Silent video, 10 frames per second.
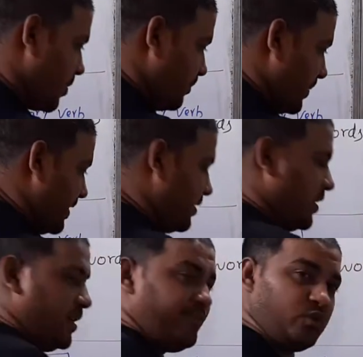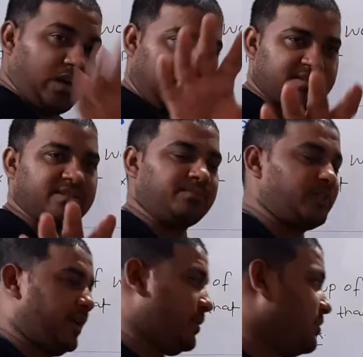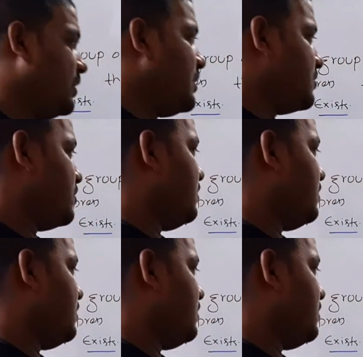of be. If you are something, so